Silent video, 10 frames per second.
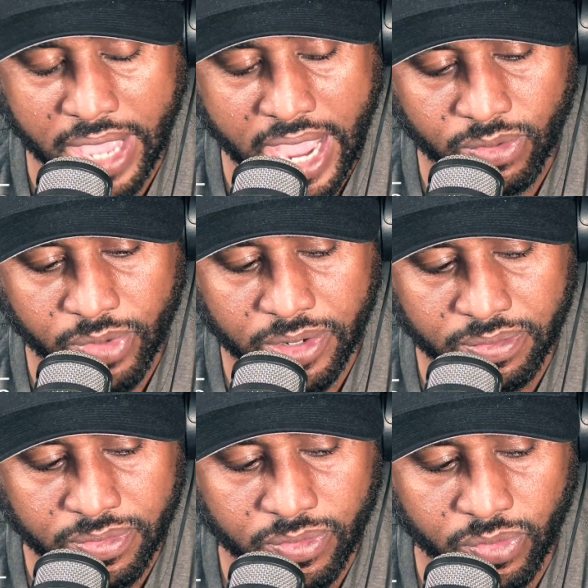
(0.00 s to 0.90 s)
back with
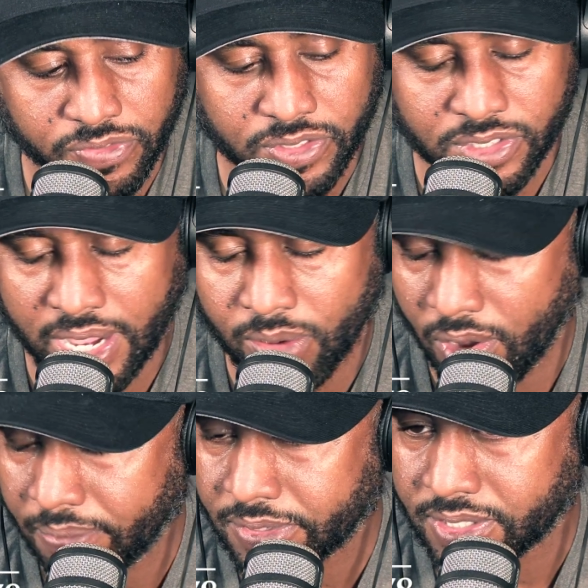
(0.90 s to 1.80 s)
them with the same
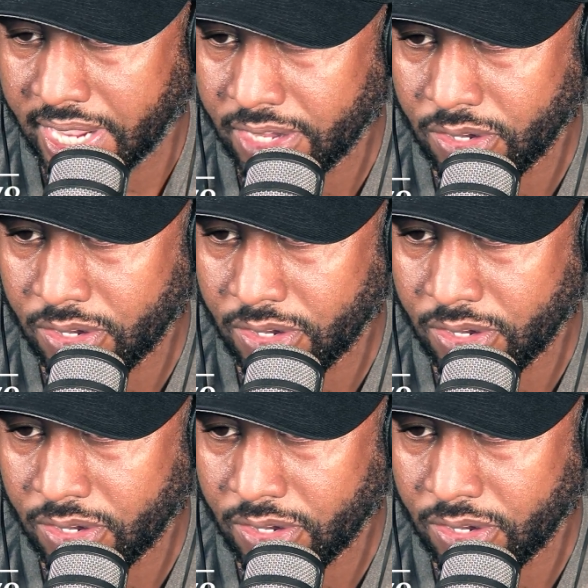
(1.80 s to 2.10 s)
weapons they